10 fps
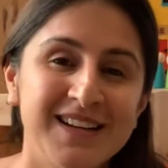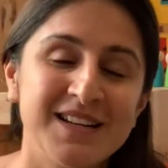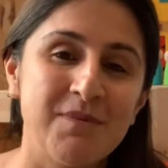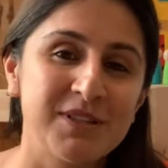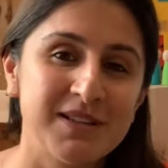
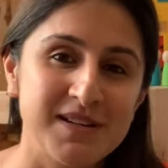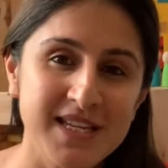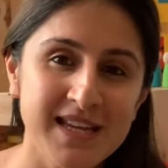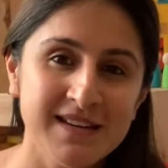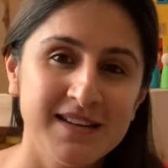Number
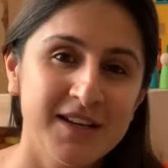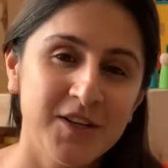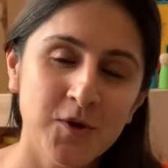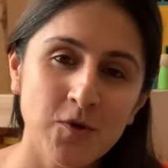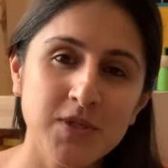13,
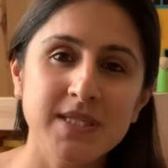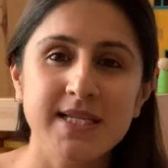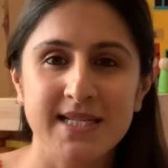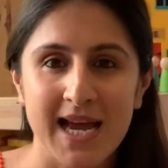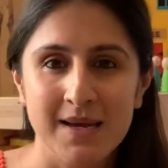use
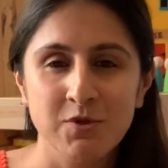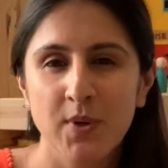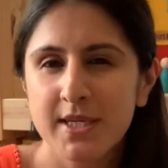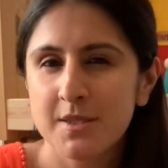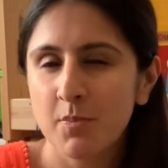this time to
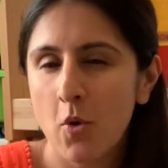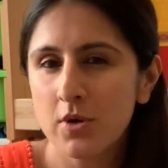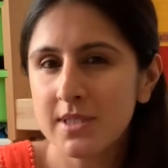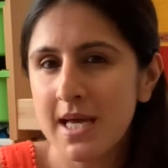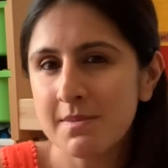
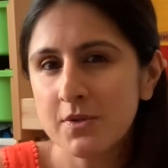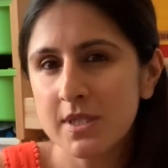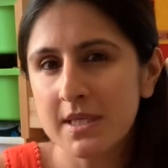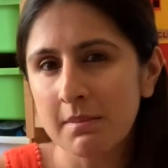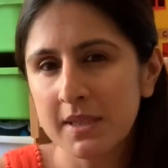expose them to
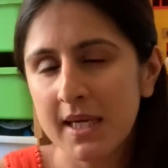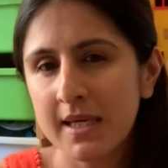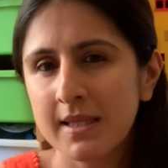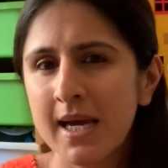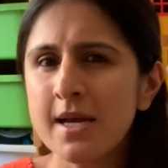
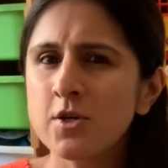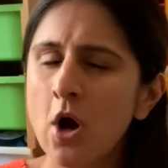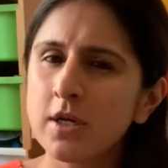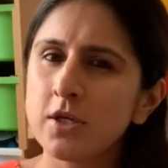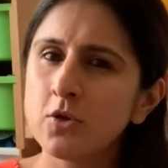something they are
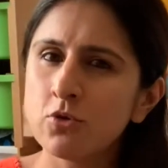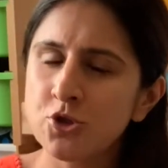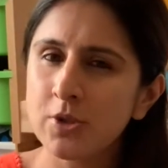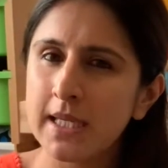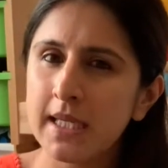not
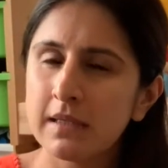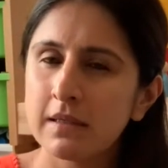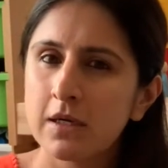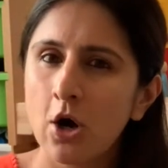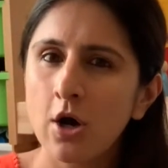usually
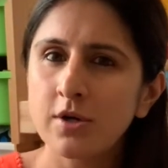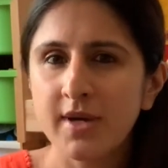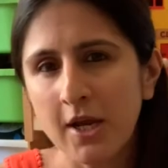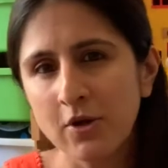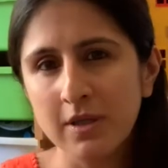or
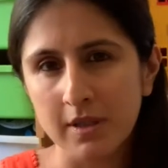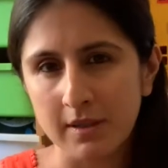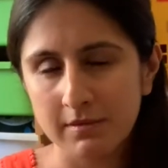regularly